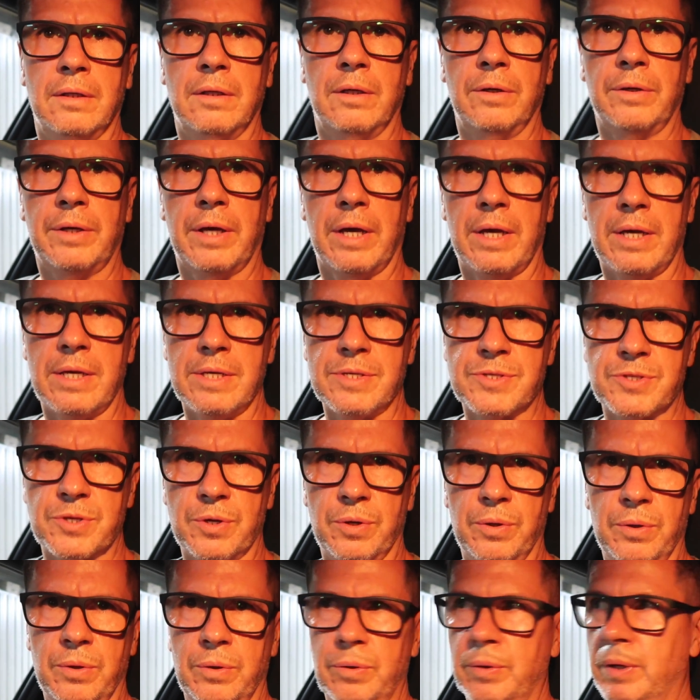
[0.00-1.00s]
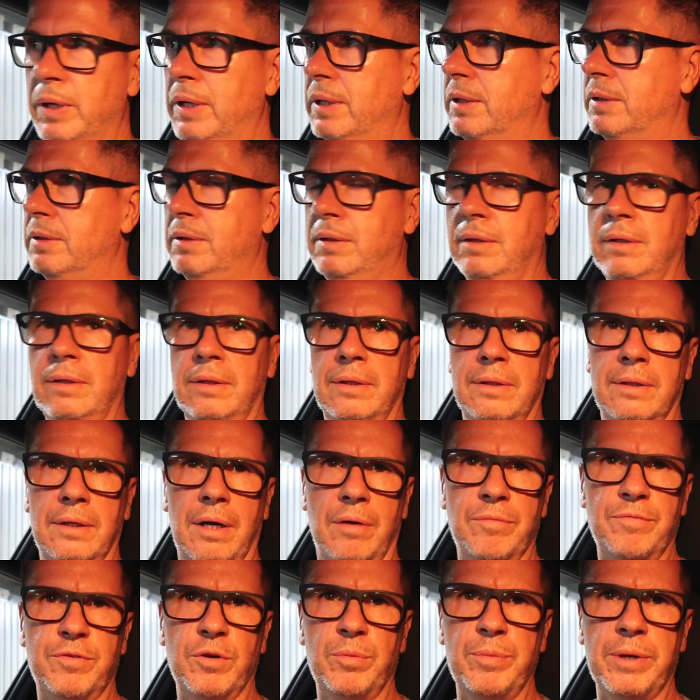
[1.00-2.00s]
Okay, so
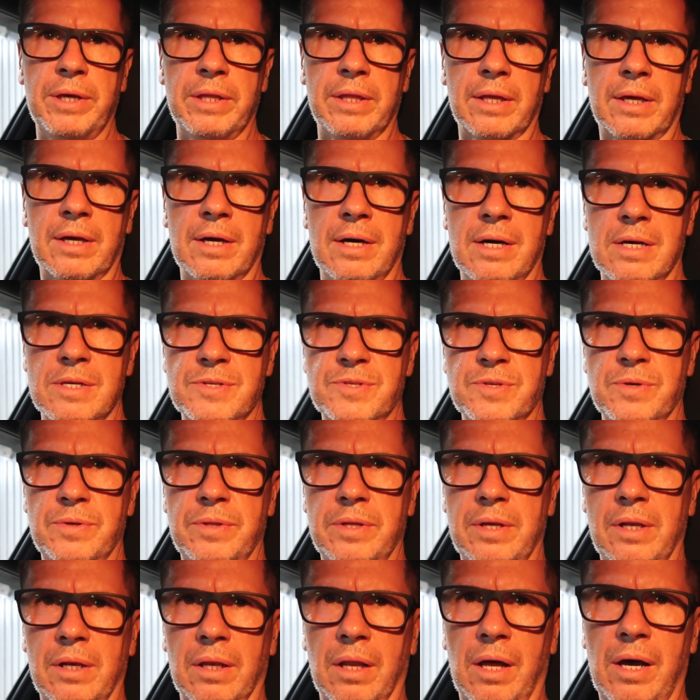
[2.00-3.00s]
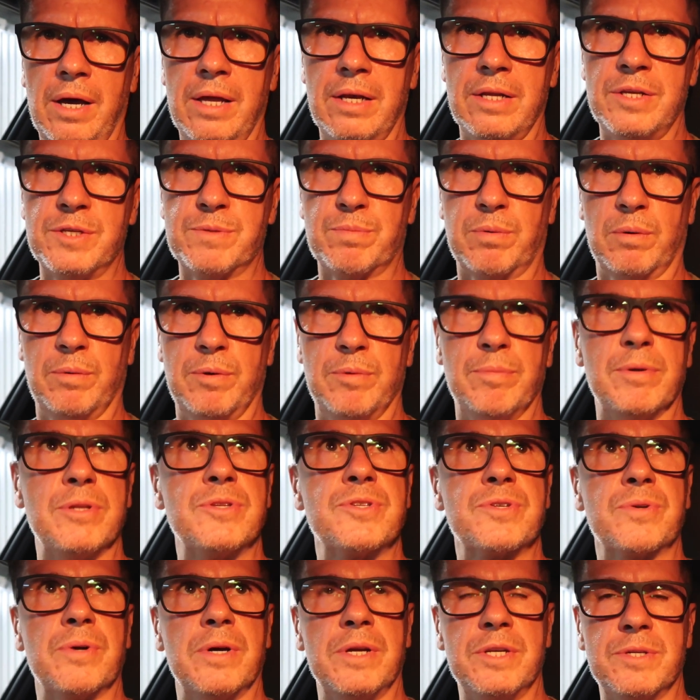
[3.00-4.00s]
I'm filming in the car, so the light is probably a
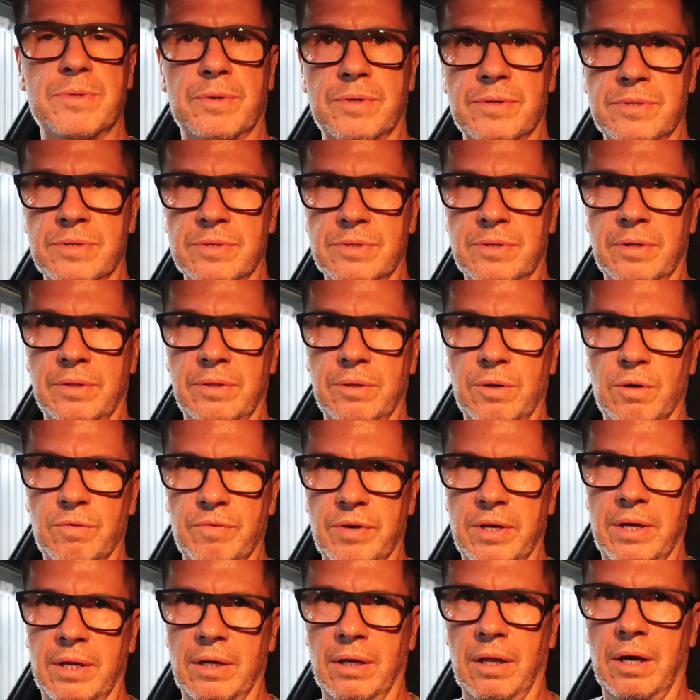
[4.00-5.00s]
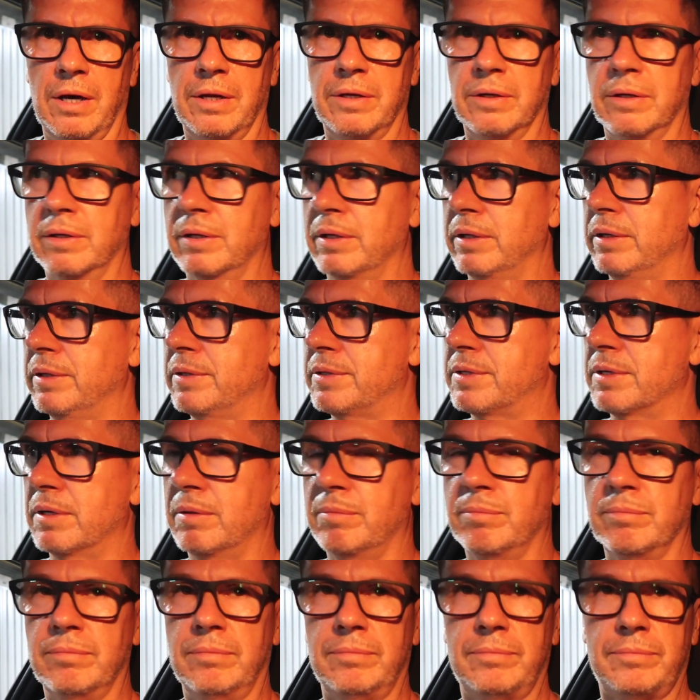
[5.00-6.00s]
bit strange because it's got the overhead light on,
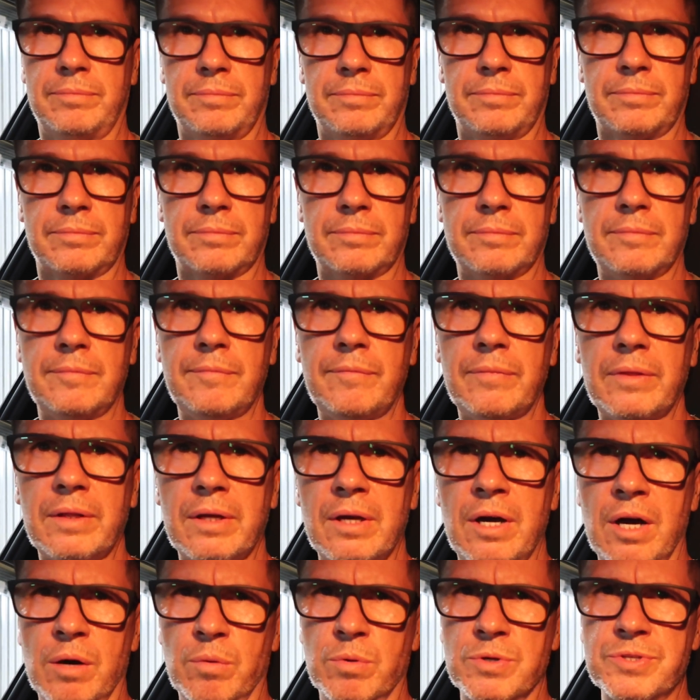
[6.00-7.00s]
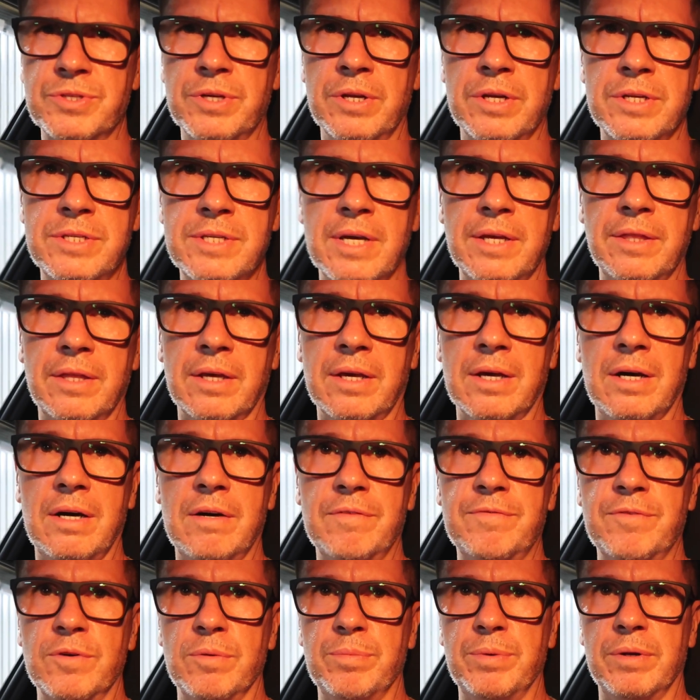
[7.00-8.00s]
and I was going to take the
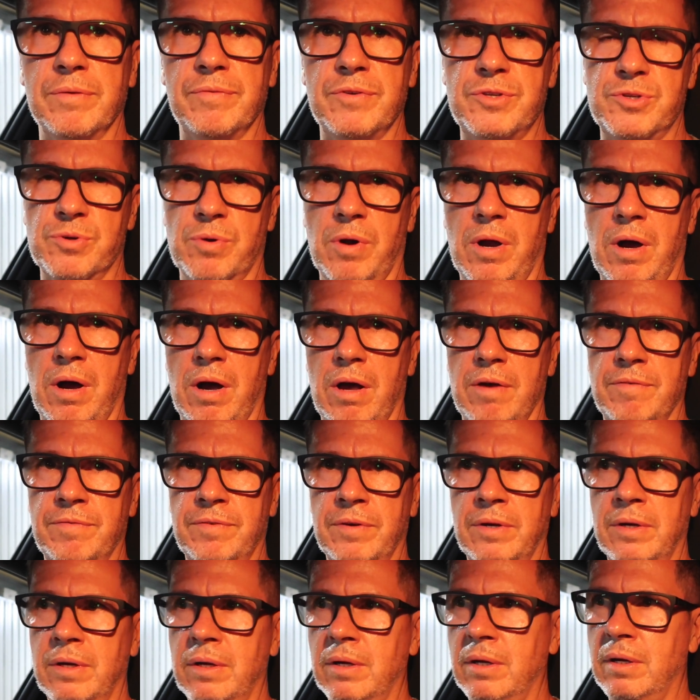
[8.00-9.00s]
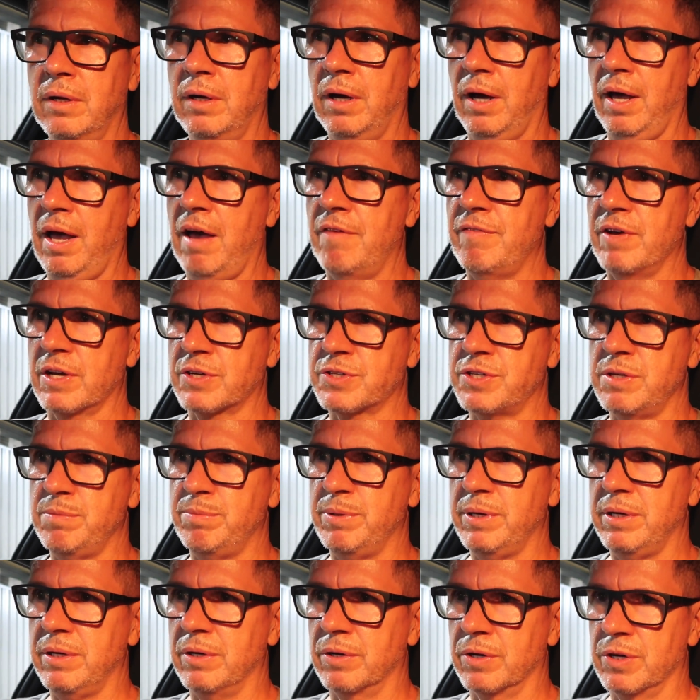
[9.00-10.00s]
car for a bit of a drive. I have actually
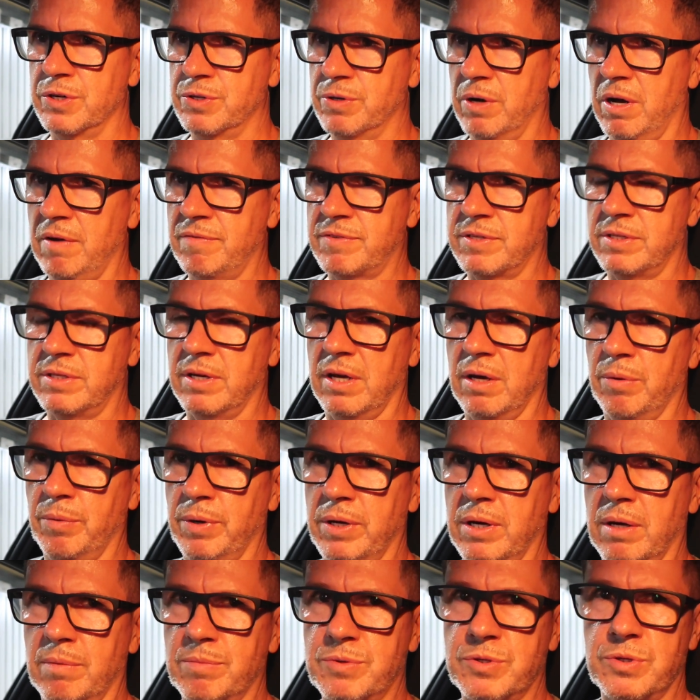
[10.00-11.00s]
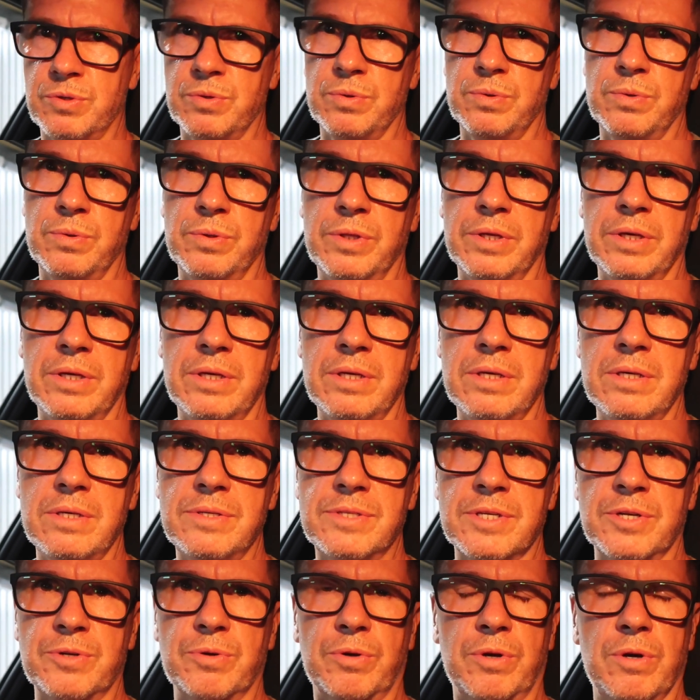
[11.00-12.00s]
been on a drive today. I went up to
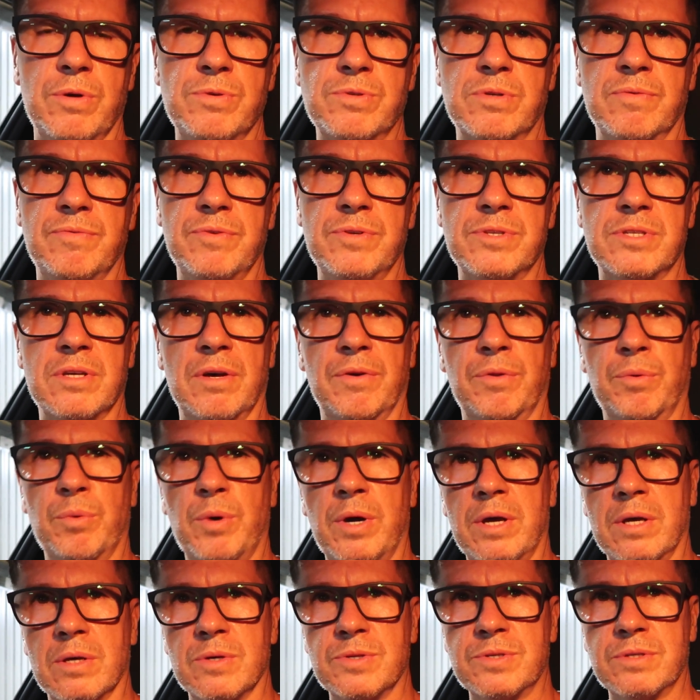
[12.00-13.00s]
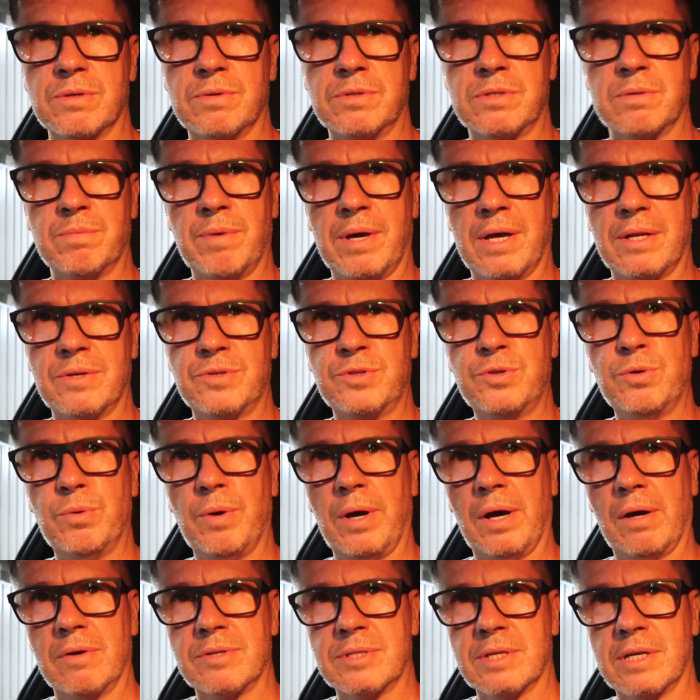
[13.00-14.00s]
the central coast of New South Wales, so it's about
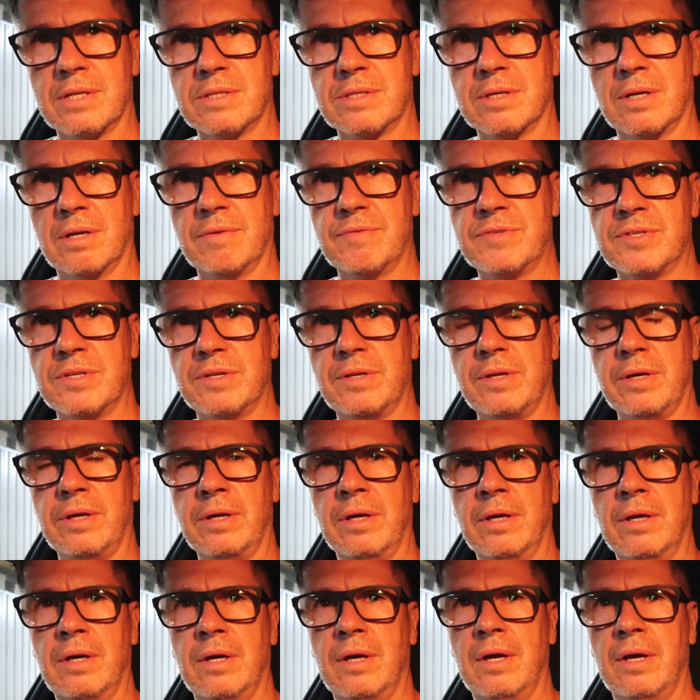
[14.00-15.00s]
2 hours outside of Sydney.